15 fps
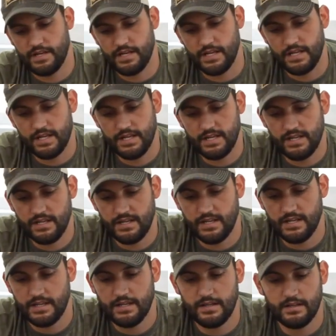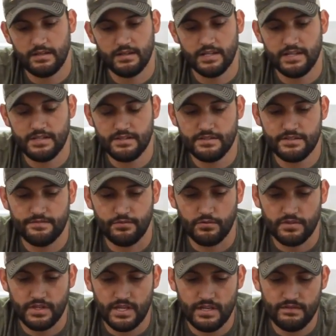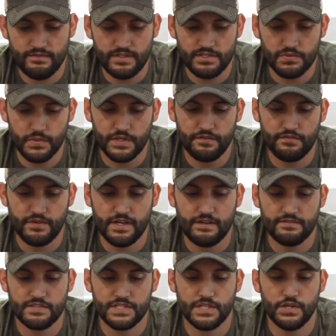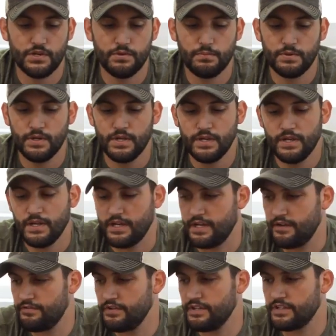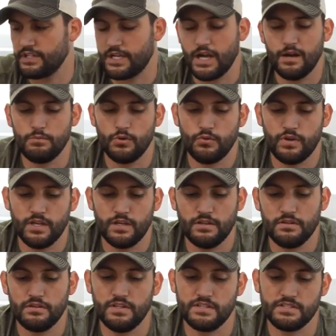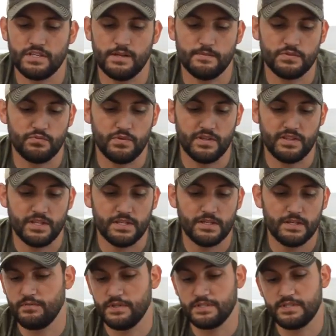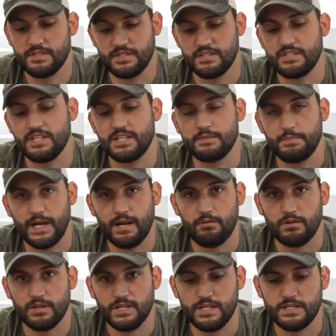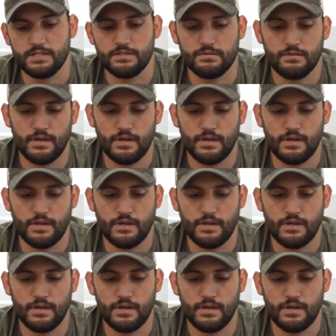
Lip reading: a lens for the AV25 scope. If you get the combo kit, this comes with it. This is a 6-power lens.